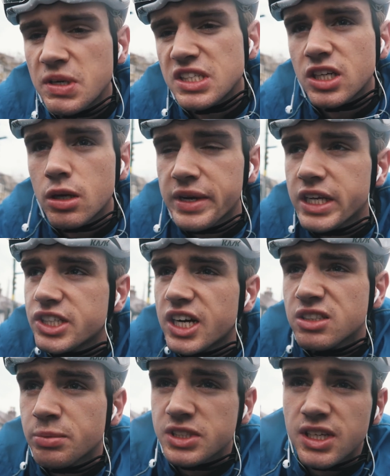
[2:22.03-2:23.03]
But it's going to be
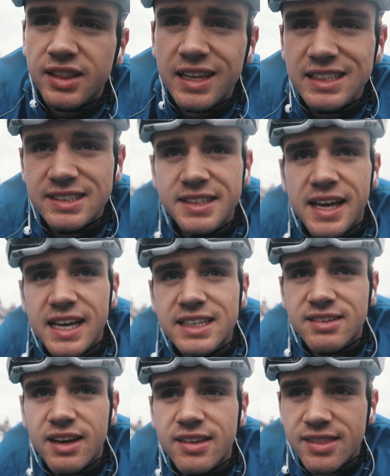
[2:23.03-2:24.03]
interesting because I think
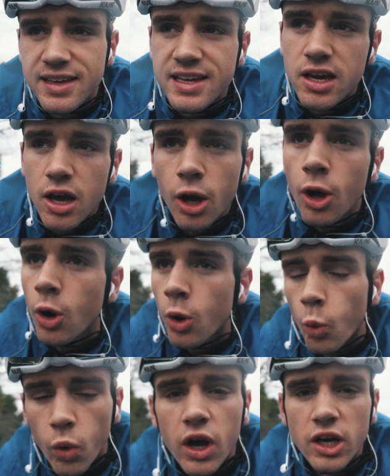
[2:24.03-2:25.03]
today is, like, the
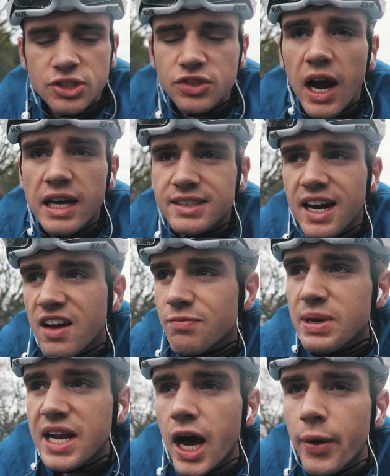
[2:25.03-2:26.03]
worst ride that
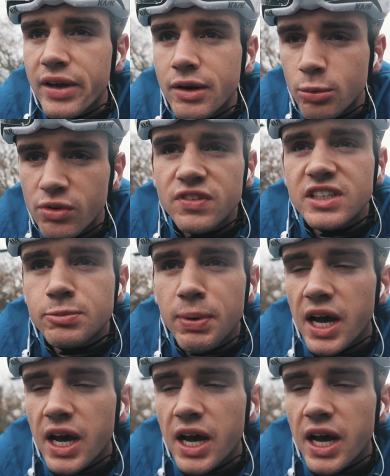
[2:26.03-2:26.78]
I've been out in with these